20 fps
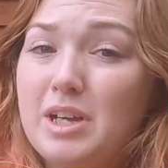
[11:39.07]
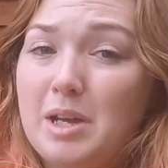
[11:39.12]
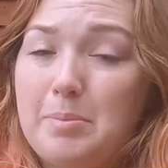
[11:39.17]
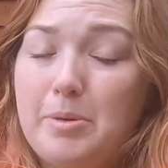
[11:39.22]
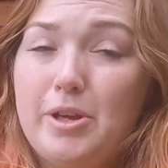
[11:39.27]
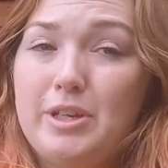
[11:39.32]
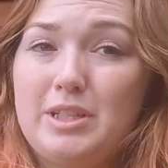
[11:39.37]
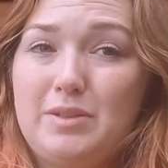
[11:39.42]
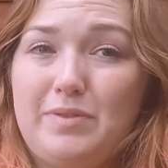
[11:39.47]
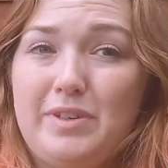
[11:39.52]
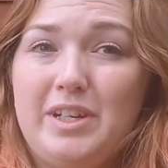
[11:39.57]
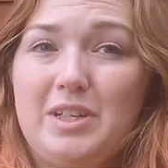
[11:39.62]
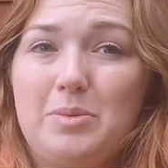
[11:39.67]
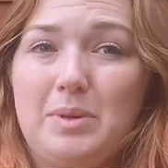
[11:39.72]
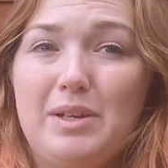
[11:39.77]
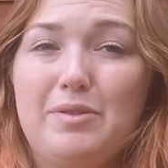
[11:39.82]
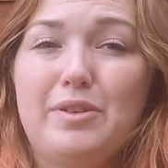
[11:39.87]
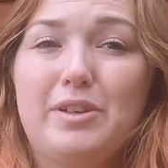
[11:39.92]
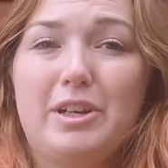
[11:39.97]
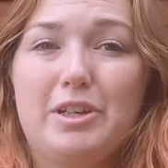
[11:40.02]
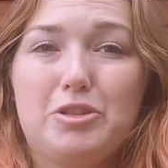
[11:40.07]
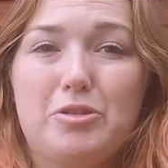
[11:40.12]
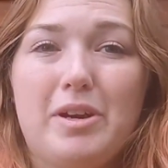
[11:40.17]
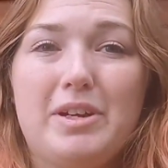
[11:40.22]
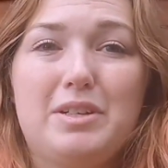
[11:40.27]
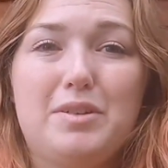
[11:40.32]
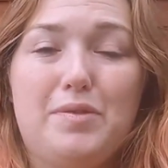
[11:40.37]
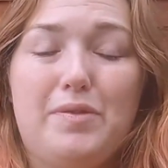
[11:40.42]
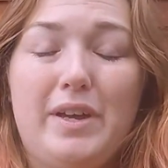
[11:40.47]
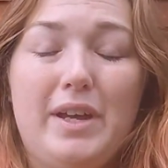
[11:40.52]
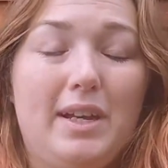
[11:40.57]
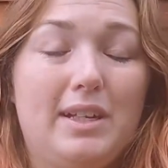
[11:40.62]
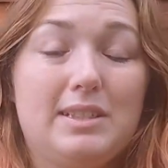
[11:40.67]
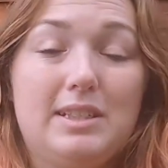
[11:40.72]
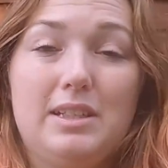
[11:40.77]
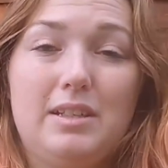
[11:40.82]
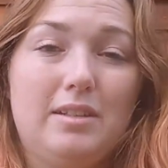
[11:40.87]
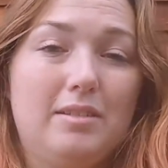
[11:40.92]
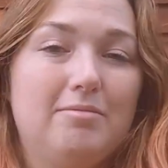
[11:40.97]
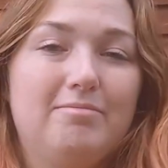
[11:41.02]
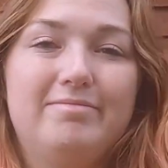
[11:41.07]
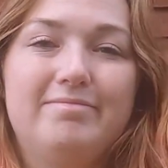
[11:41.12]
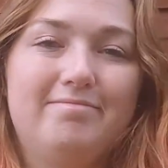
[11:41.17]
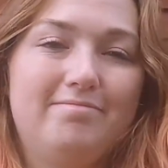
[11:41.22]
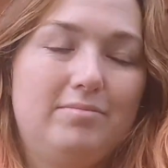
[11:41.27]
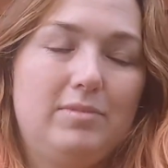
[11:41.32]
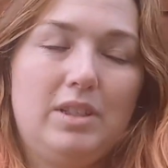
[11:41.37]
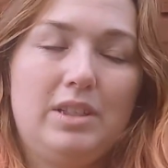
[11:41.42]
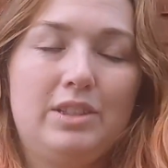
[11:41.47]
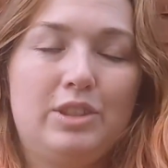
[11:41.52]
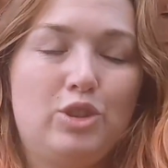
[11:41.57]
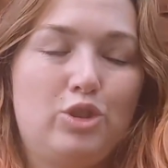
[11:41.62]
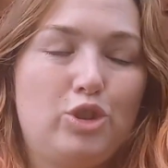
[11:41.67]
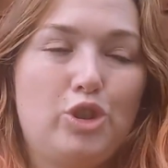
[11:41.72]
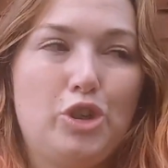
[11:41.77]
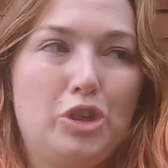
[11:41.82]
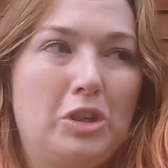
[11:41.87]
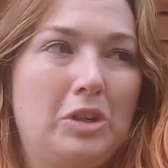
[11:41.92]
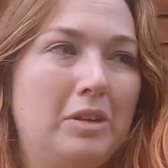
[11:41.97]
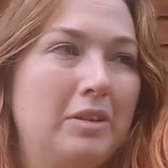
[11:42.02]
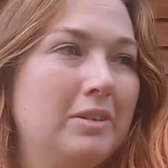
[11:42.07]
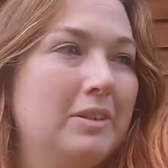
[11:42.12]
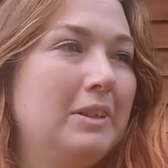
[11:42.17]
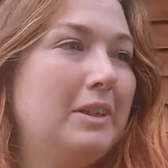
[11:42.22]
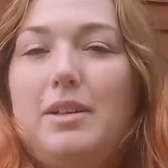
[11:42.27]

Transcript: I persevered with and I tried to fix and couldn't.